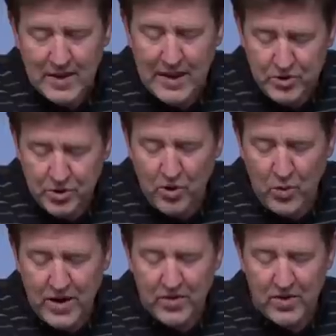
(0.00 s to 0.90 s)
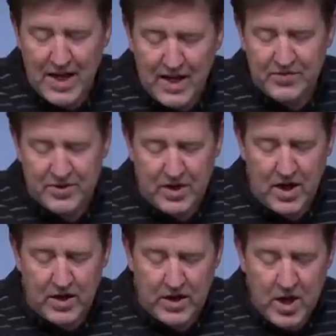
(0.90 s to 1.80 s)
and took away their
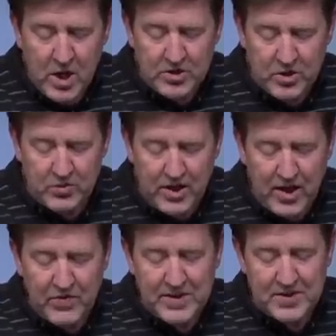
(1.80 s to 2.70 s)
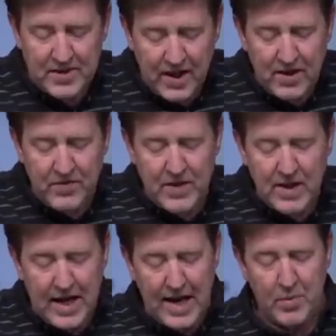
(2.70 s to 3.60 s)
livestock. So David saved the
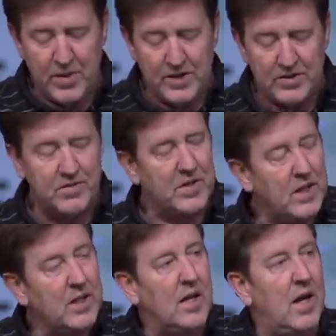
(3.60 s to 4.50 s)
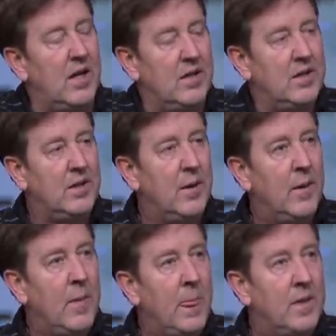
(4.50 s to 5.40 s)
inhabitants of Keilah.
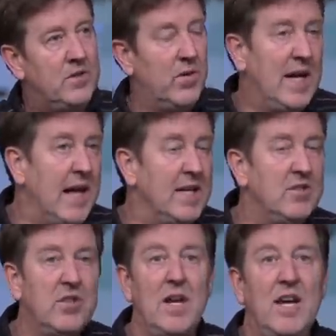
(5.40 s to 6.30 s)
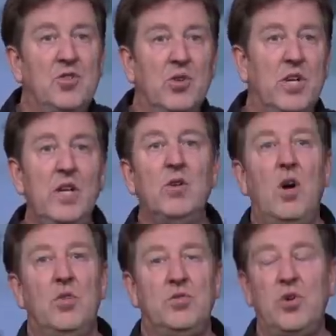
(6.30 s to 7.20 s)
So again, he's the national
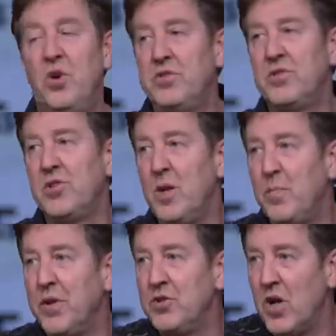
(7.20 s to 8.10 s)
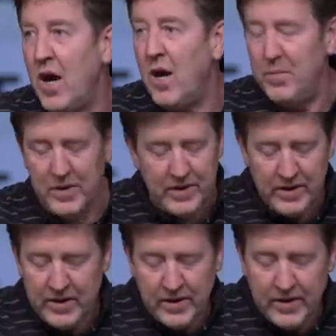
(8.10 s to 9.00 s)
hero. Saul's asleep on the job,
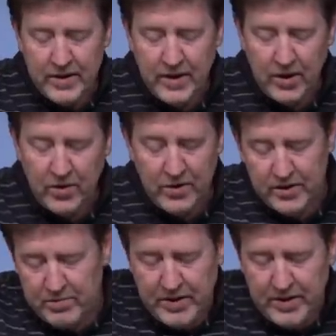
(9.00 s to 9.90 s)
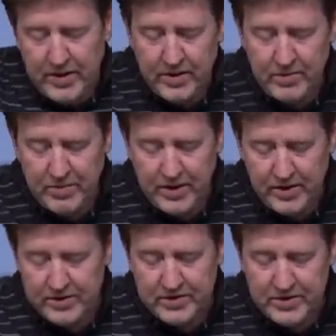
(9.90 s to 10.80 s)
but you know, and but here, but
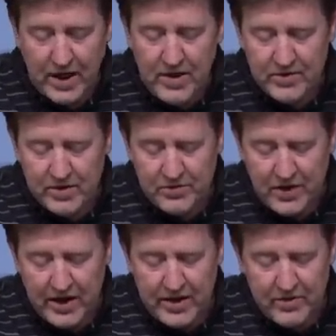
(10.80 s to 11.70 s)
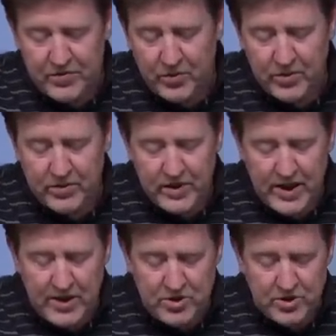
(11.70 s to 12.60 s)
here's David fighting for the
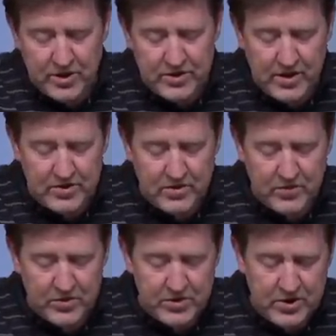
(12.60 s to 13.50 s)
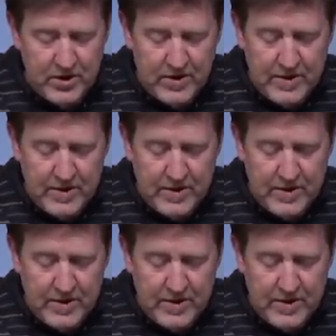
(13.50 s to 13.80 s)
nation. It says in verse